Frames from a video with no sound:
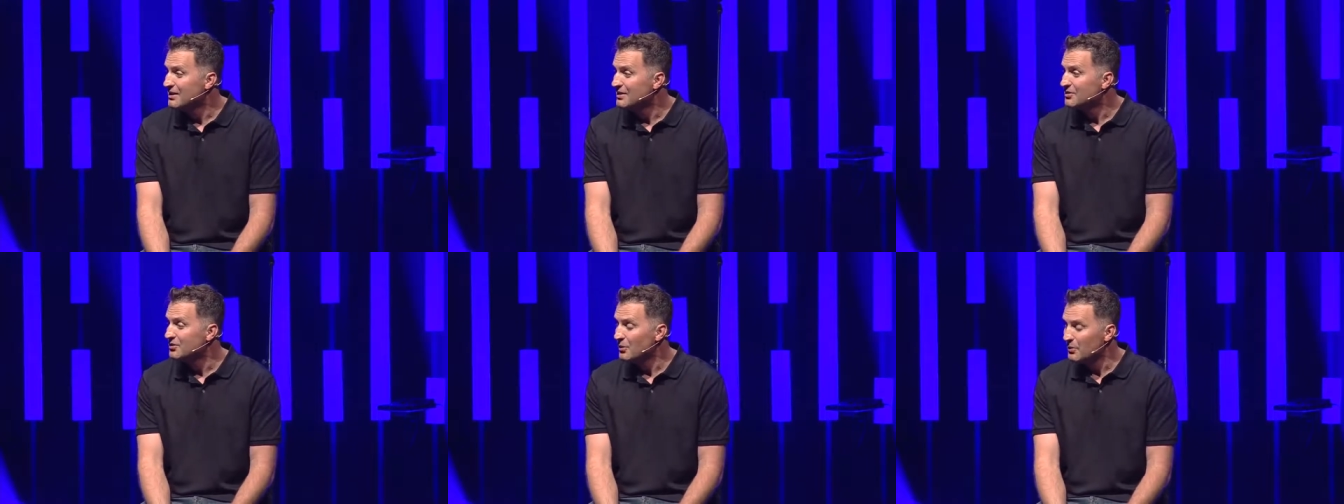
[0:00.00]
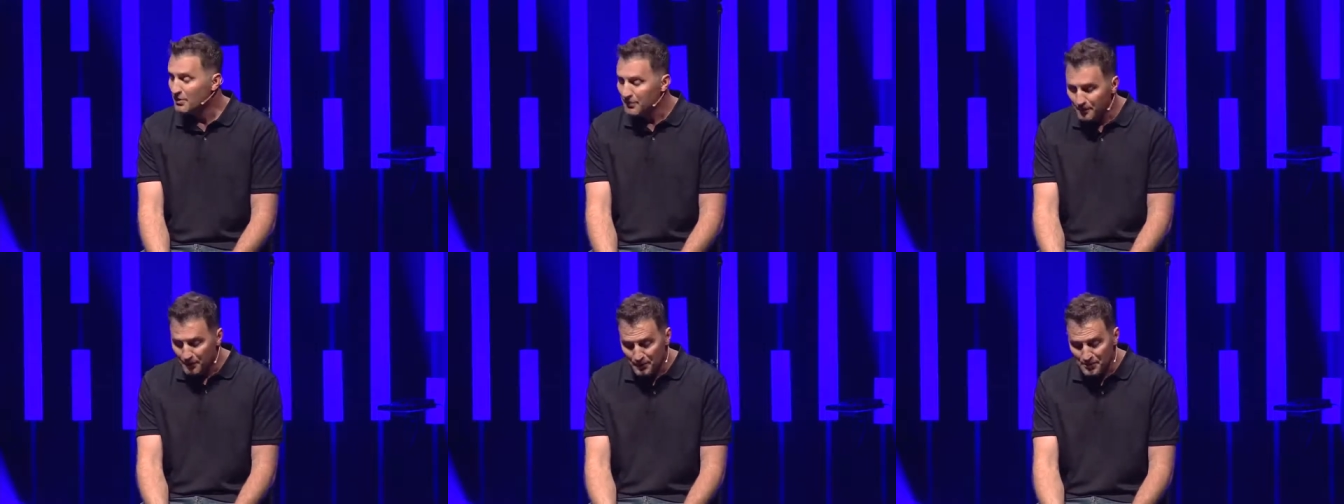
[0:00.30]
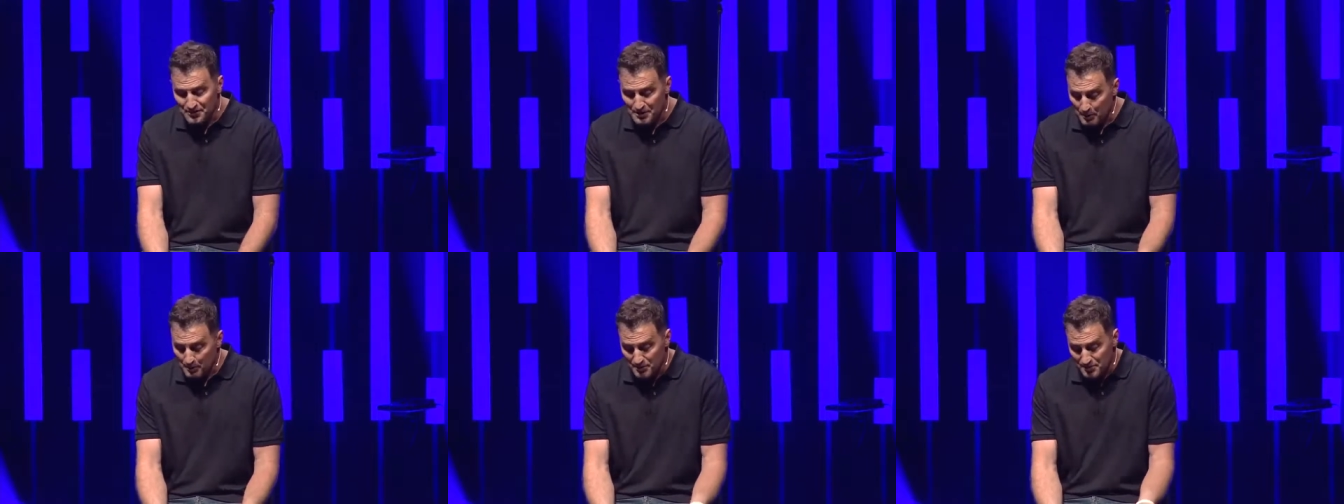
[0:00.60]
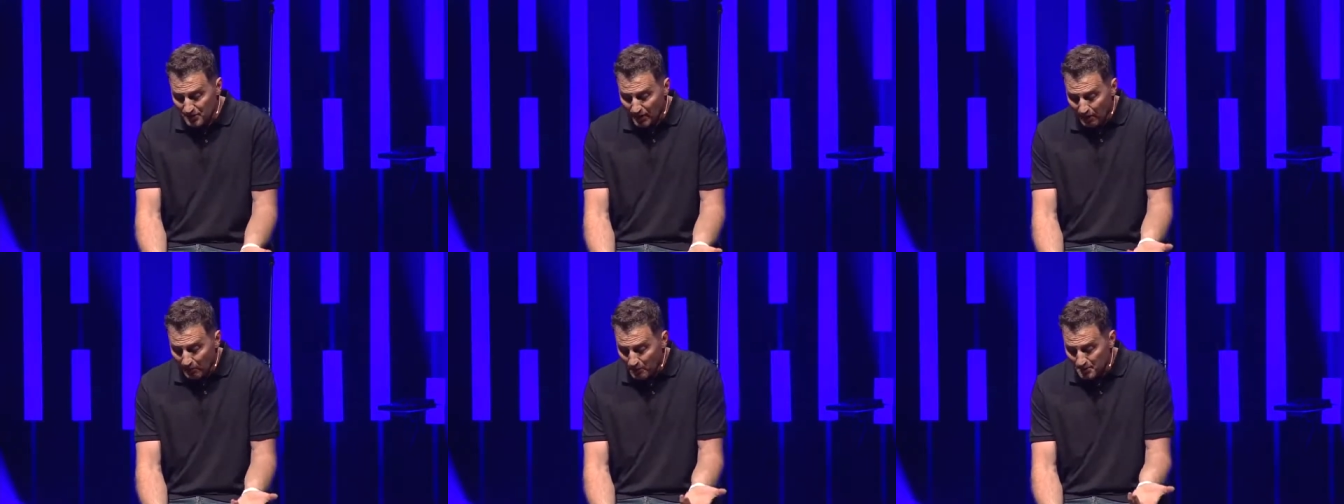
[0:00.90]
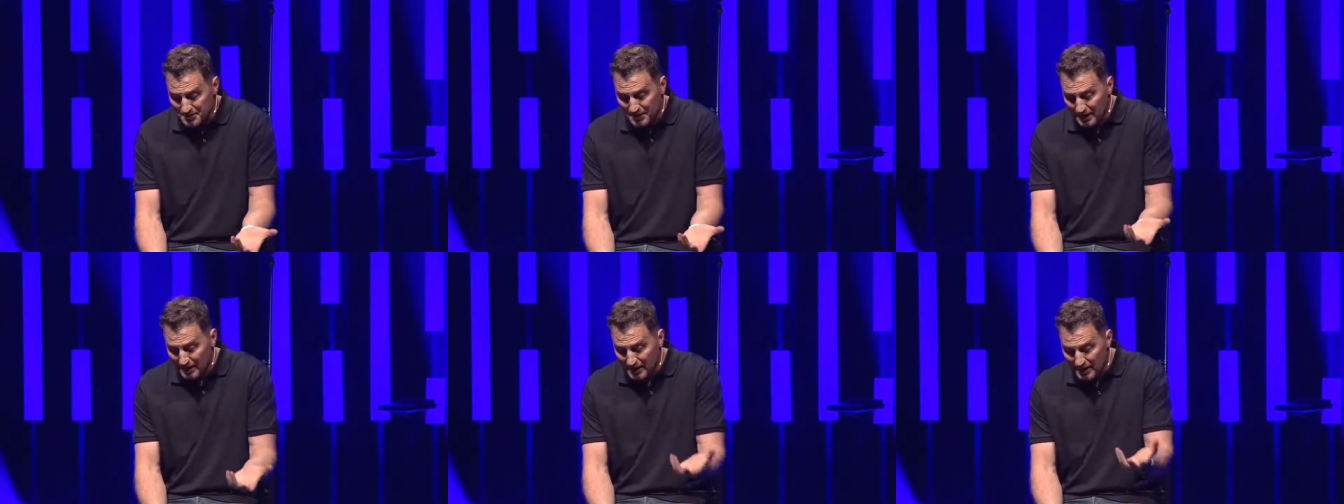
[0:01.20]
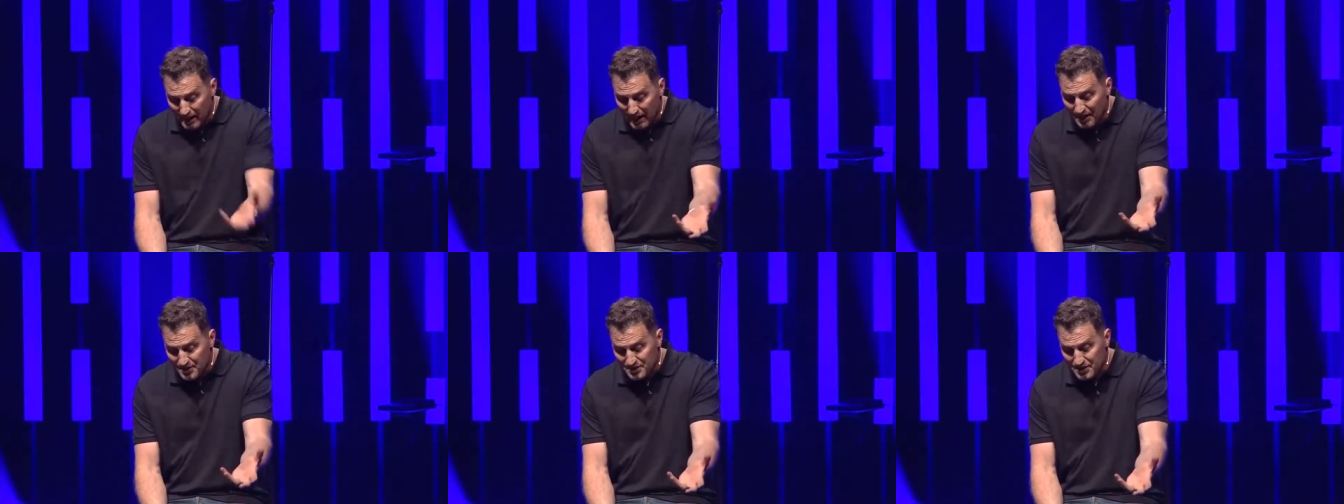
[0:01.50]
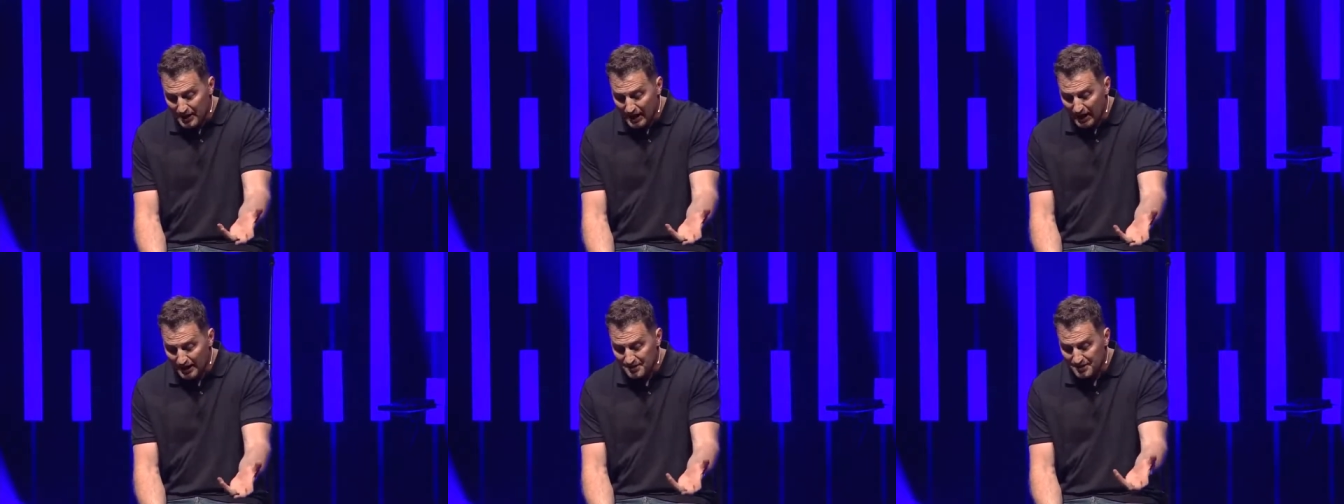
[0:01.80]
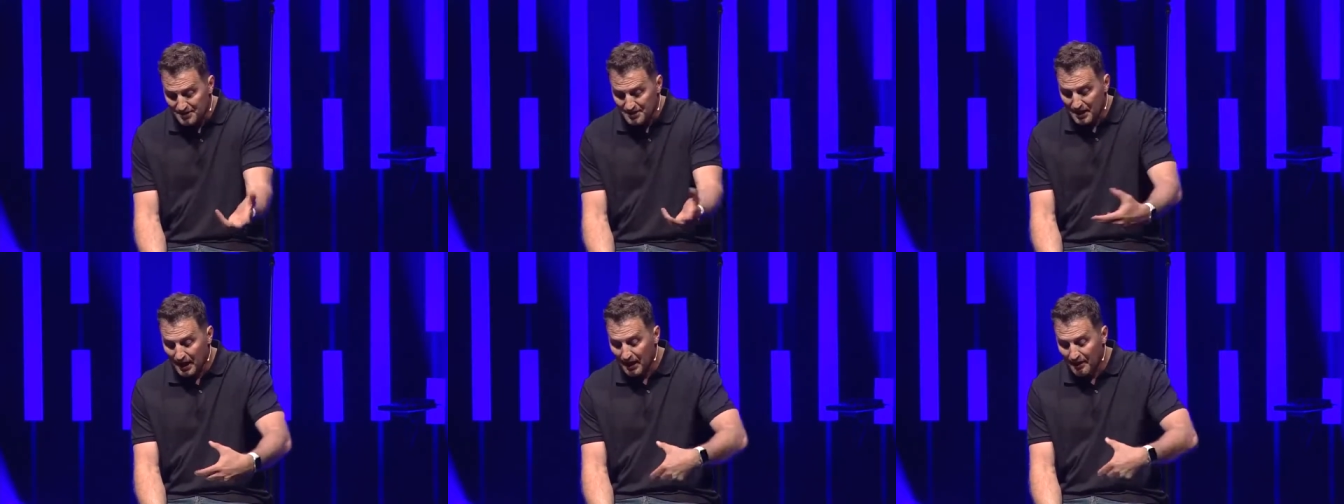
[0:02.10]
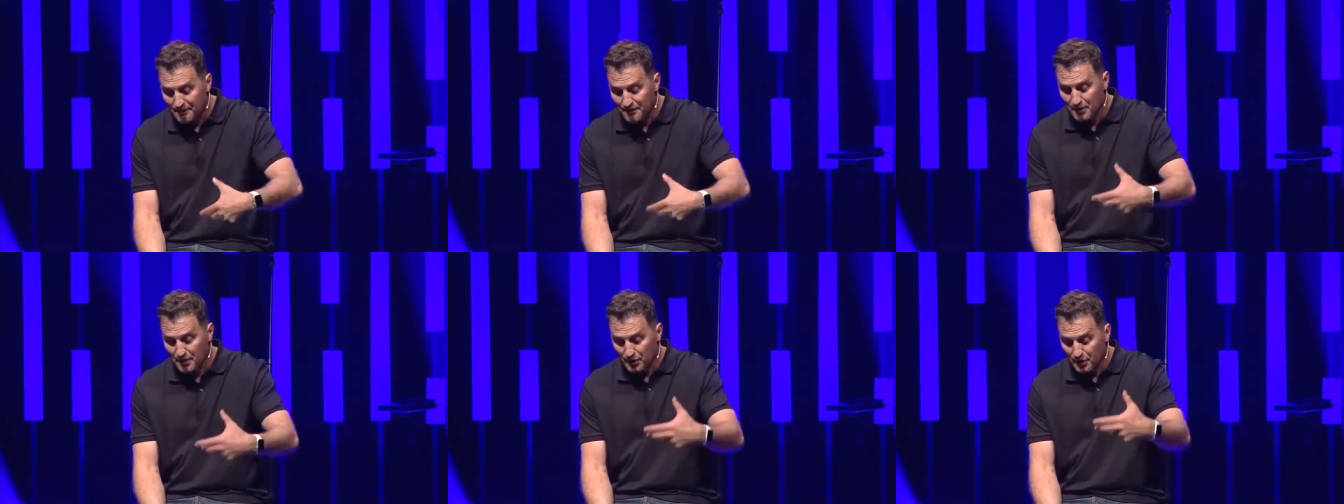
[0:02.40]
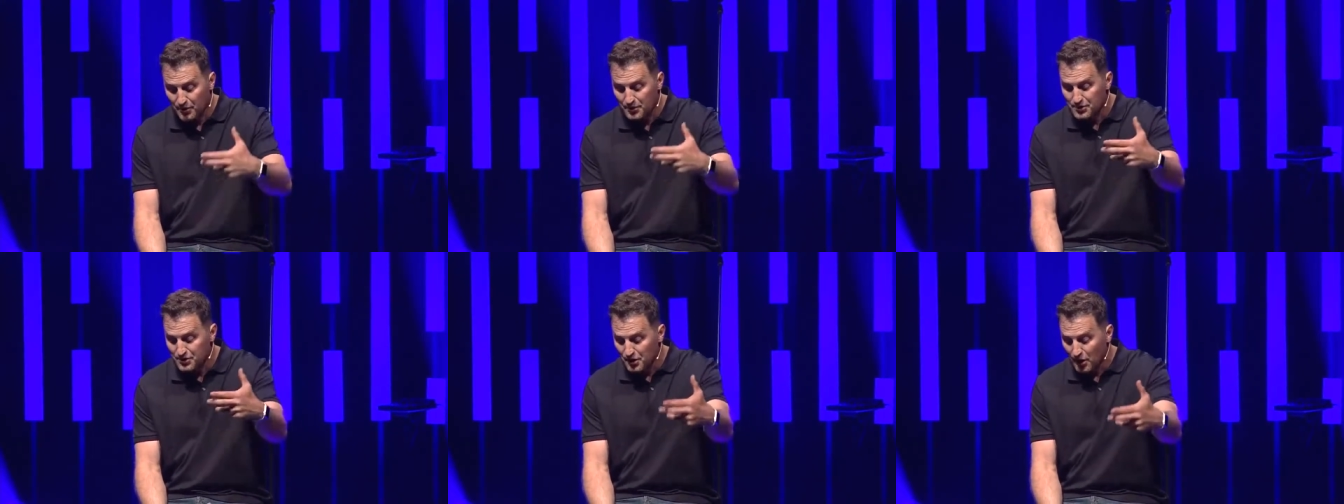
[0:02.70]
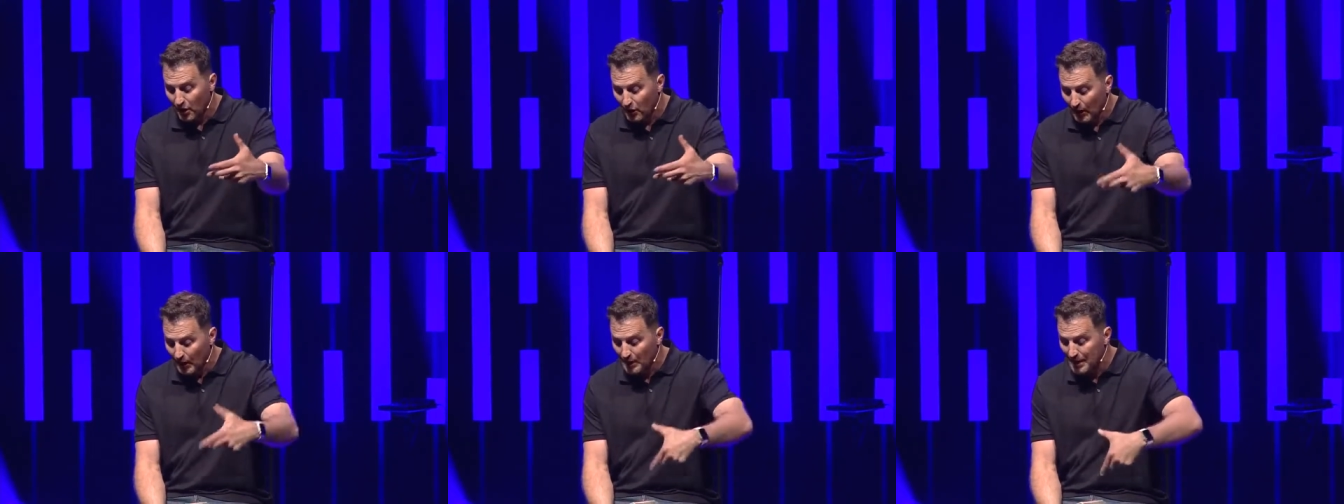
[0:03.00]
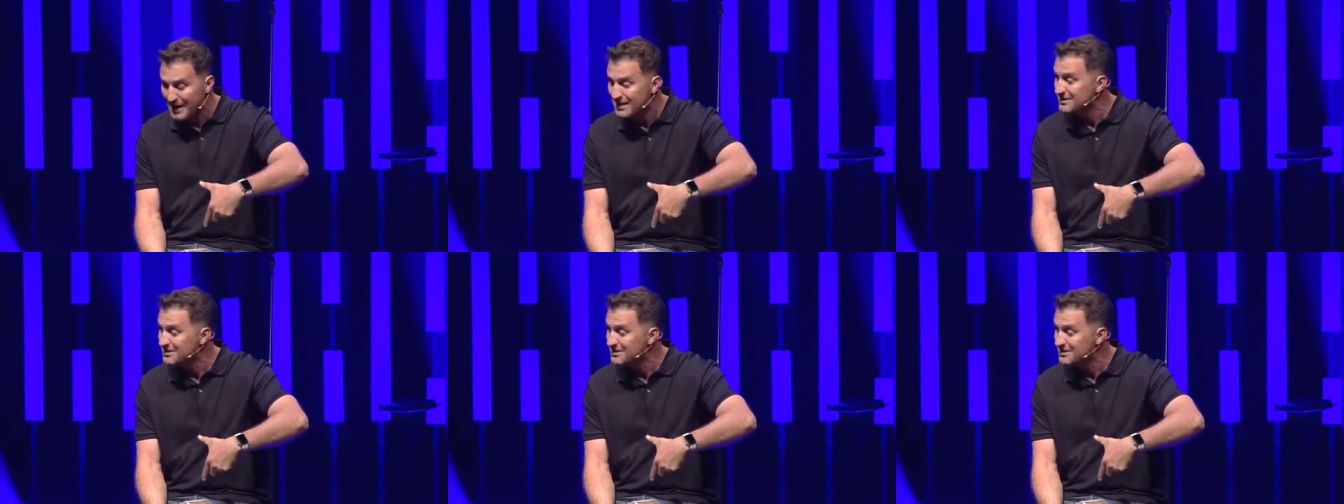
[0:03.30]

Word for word: So the first thing we saw was that he actually had to say, I have the courage to call out.